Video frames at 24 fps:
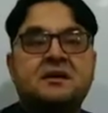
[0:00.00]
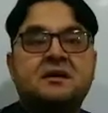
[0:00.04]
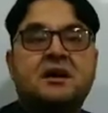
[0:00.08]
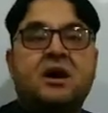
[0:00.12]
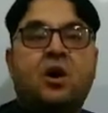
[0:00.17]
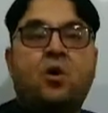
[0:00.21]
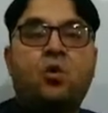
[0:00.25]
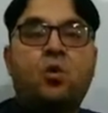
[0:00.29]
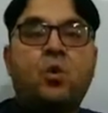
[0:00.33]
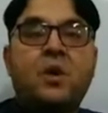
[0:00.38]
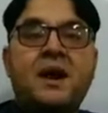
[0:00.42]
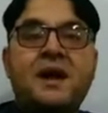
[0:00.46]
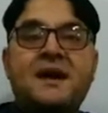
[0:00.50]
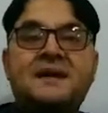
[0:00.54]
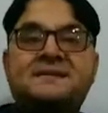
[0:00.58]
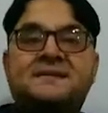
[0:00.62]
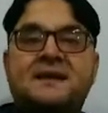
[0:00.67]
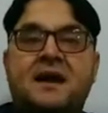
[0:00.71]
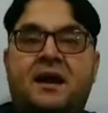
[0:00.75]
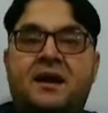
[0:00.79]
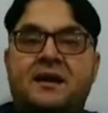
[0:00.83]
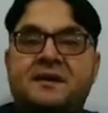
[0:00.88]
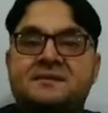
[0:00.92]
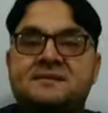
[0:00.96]
A weak
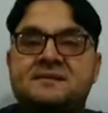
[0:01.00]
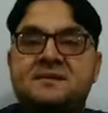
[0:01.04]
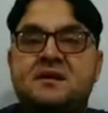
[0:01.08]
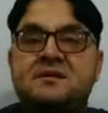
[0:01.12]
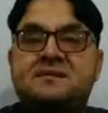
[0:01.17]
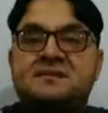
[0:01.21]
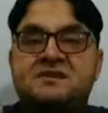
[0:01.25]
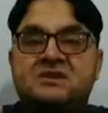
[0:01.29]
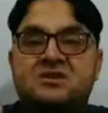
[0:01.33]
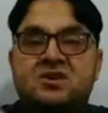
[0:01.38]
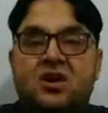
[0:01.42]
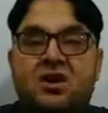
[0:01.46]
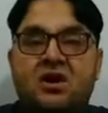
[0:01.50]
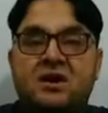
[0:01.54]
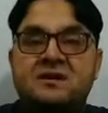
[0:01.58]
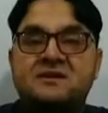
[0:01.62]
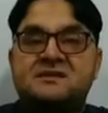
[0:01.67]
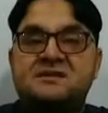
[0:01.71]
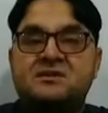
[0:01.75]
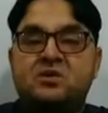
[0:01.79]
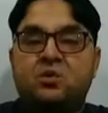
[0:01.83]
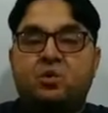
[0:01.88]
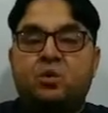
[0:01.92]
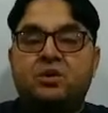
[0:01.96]
sentence
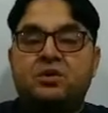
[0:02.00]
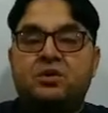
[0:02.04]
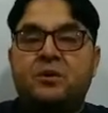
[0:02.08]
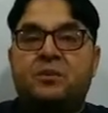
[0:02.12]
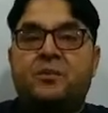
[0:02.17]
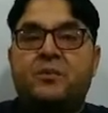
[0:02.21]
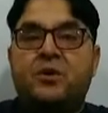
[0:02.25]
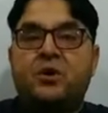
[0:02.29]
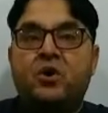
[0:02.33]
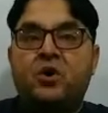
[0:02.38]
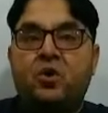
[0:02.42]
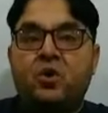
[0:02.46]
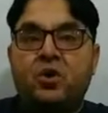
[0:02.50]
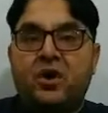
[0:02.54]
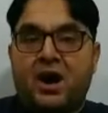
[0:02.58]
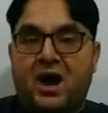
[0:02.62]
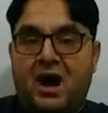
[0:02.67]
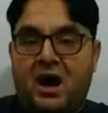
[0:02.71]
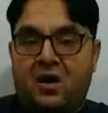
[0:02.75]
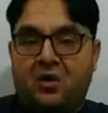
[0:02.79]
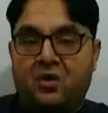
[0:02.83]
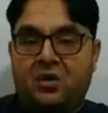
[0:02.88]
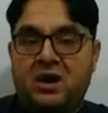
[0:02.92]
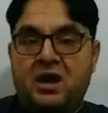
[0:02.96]
starts with the
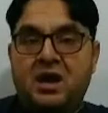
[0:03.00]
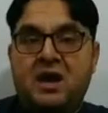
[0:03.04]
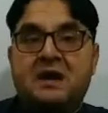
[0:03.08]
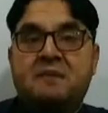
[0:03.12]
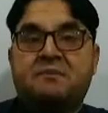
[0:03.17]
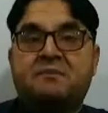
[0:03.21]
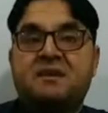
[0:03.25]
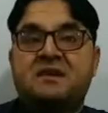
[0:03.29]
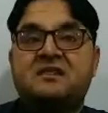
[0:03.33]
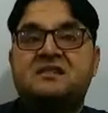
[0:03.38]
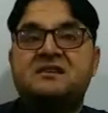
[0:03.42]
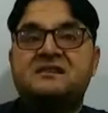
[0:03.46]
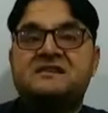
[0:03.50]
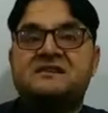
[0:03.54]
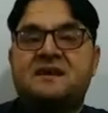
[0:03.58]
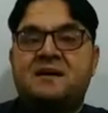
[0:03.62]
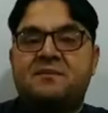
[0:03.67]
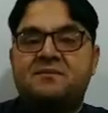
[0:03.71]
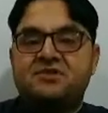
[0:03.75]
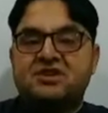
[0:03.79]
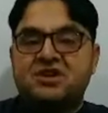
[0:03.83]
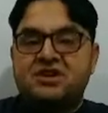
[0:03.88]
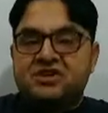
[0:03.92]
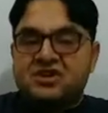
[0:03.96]
pronoun, mean the
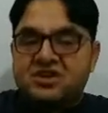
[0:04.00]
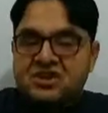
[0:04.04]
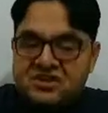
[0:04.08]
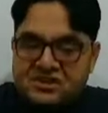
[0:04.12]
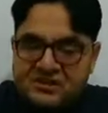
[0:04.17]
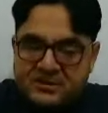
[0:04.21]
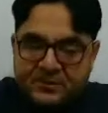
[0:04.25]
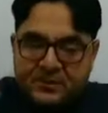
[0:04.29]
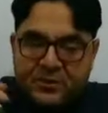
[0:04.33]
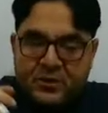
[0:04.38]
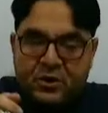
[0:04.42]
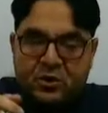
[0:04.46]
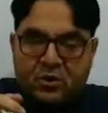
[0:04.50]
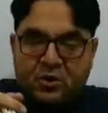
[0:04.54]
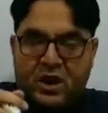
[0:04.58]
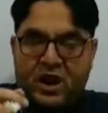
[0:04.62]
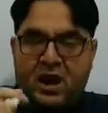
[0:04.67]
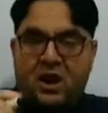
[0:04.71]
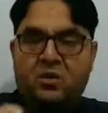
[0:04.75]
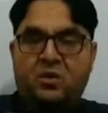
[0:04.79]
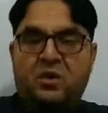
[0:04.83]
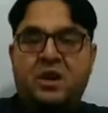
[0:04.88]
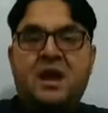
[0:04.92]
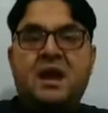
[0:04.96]
subject is a
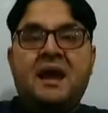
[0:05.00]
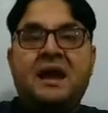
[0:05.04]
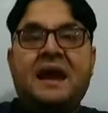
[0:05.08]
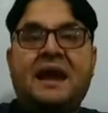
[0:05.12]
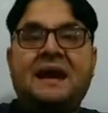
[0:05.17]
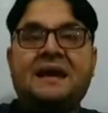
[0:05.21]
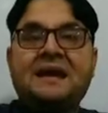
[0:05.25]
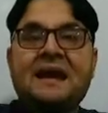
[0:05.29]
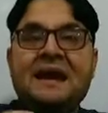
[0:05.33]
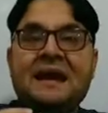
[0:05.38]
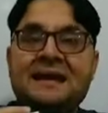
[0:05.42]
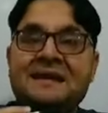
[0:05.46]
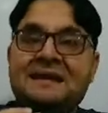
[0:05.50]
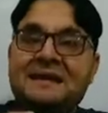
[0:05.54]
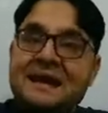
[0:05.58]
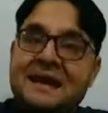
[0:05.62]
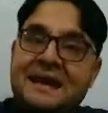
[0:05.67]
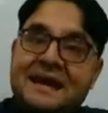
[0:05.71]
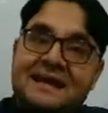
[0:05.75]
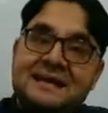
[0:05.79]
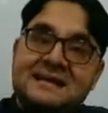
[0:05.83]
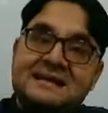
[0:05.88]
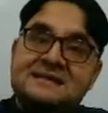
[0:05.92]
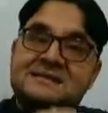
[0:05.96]
pronoun, and it
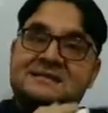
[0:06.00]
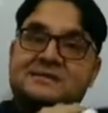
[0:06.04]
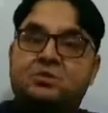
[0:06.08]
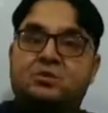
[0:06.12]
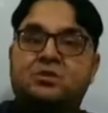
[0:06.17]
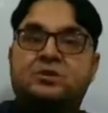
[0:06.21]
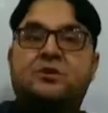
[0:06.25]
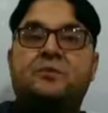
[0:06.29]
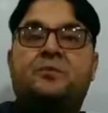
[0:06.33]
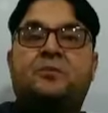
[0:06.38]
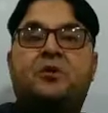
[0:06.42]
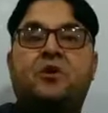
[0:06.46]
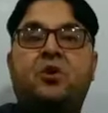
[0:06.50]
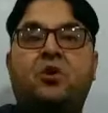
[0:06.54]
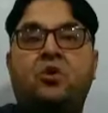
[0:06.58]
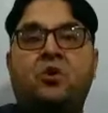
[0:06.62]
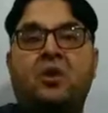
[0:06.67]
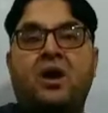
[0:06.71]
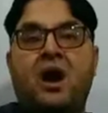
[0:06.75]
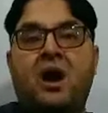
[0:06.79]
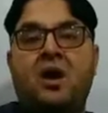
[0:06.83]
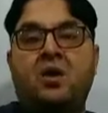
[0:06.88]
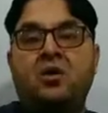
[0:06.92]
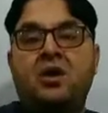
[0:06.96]
ends with the
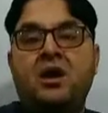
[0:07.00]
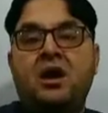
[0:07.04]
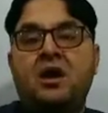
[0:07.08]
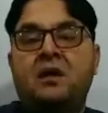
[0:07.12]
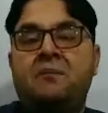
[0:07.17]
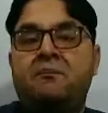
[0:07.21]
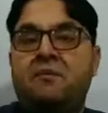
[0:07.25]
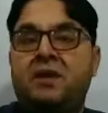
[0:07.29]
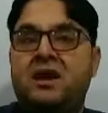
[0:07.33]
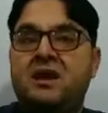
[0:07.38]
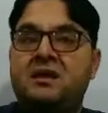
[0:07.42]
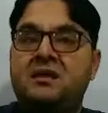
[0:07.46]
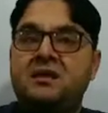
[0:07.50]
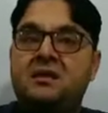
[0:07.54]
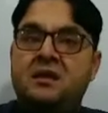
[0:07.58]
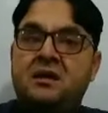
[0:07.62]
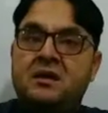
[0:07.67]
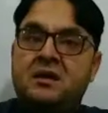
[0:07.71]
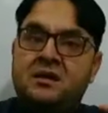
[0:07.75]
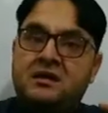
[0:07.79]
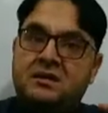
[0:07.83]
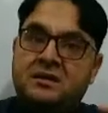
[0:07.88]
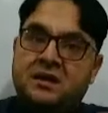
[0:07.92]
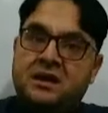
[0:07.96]
pronoun, mean
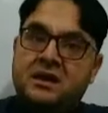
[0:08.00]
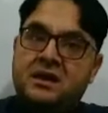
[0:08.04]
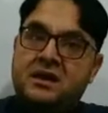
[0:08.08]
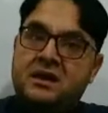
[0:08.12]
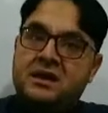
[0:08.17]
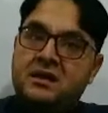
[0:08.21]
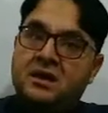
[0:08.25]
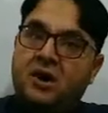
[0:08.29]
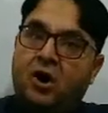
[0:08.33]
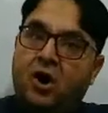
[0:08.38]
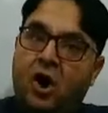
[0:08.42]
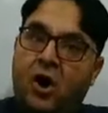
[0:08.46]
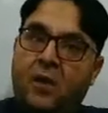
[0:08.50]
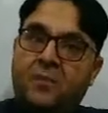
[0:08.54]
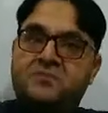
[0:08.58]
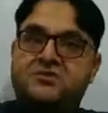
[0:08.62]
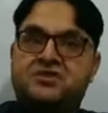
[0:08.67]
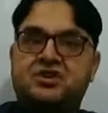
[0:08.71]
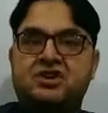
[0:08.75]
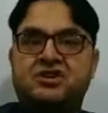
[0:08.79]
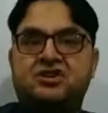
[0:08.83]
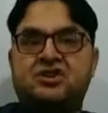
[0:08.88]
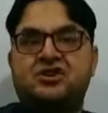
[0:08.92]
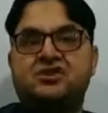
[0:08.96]
the
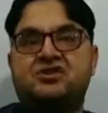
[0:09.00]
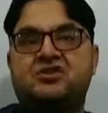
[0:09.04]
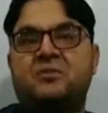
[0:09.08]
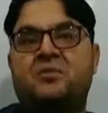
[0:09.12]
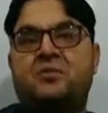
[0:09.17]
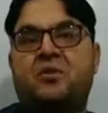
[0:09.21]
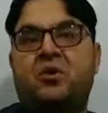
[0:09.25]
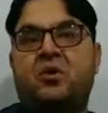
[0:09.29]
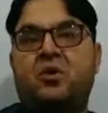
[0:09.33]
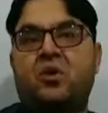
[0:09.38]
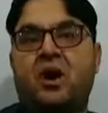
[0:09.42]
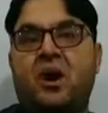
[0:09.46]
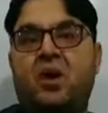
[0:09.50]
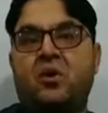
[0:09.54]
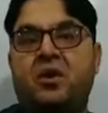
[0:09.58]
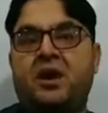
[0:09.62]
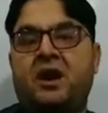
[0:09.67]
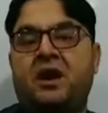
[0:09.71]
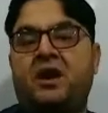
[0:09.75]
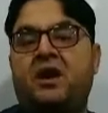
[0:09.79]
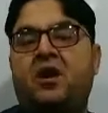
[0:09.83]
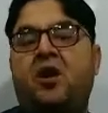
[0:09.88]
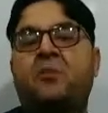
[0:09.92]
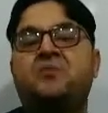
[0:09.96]
object is the pronoun
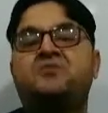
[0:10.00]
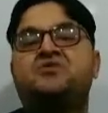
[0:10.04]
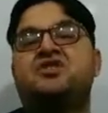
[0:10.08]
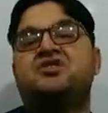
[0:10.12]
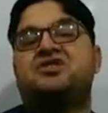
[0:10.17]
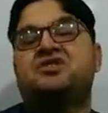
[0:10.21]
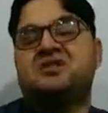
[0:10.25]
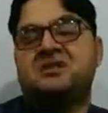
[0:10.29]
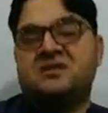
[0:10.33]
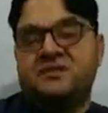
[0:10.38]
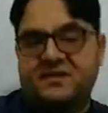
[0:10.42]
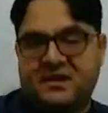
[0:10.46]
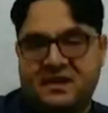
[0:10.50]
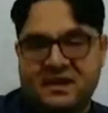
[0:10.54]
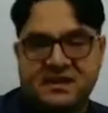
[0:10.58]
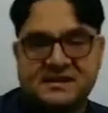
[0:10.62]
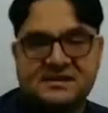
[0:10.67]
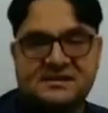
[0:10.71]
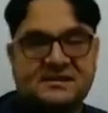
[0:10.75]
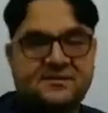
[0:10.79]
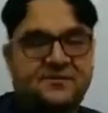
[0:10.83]
in objective case.